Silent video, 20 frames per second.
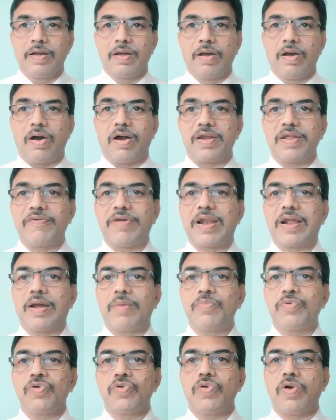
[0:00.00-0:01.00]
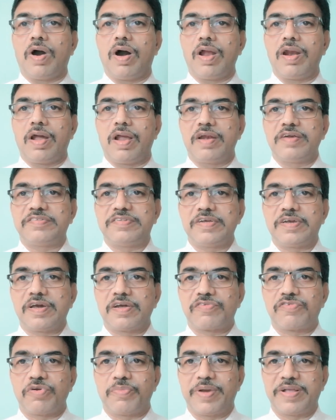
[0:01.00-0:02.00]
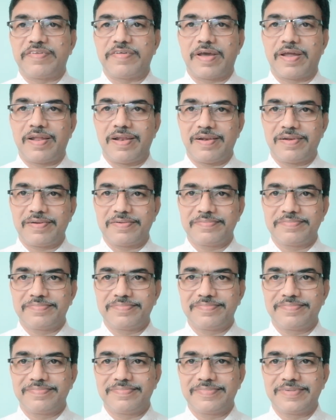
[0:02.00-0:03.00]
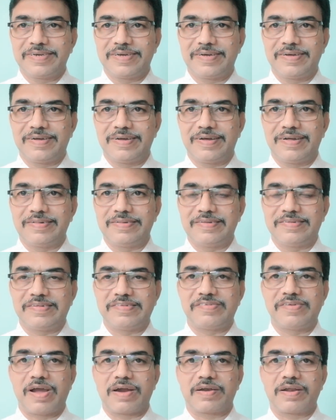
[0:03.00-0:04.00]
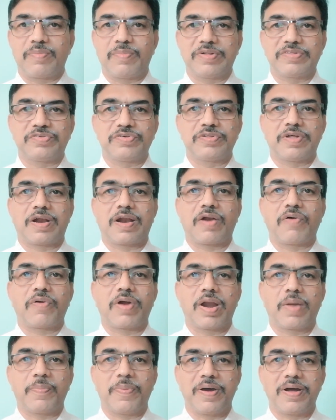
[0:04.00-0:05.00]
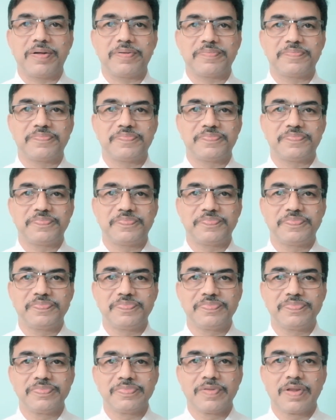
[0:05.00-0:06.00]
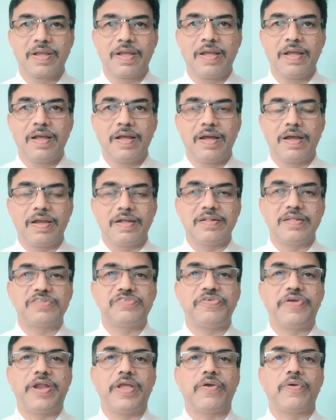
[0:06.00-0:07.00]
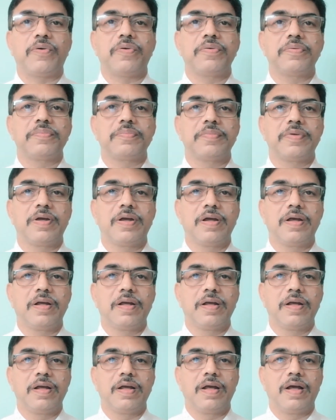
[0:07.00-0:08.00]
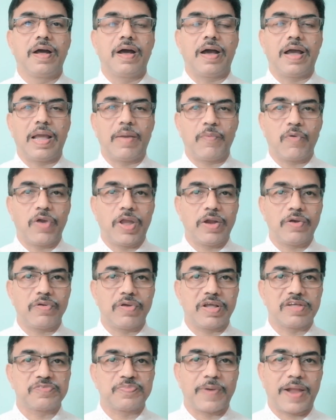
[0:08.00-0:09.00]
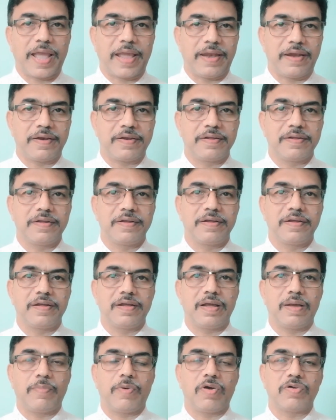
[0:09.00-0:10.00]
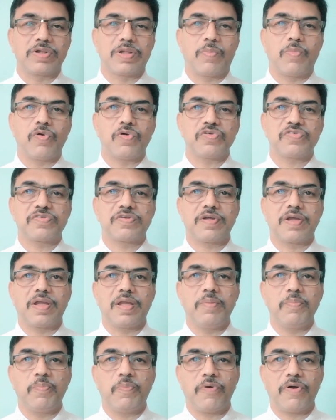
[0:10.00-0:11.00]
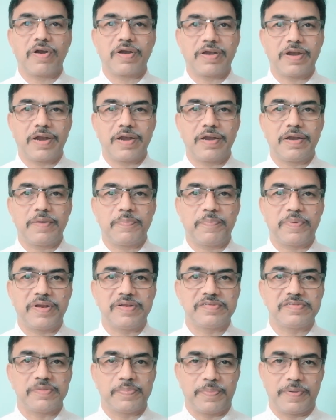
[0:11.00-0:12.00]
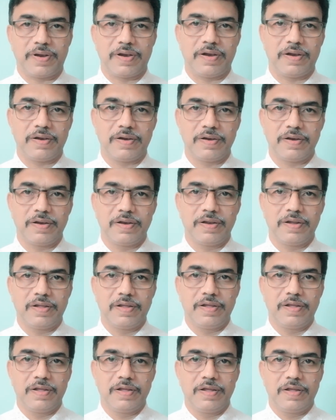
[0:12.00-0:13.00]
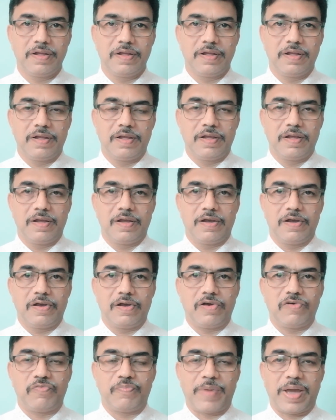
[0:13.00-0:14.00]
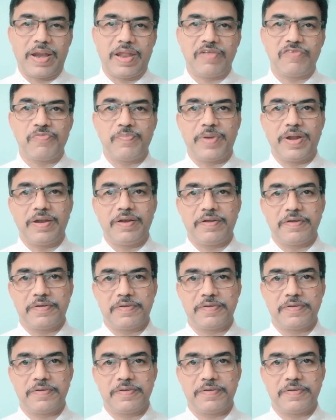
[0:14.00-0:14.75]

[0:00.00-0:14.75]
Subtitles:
Hearty welcome to all knowledge seekers to my channel. This is Dr. Madhusudan Rao Kadapa. In this video, I am going to explain about the most important principle of management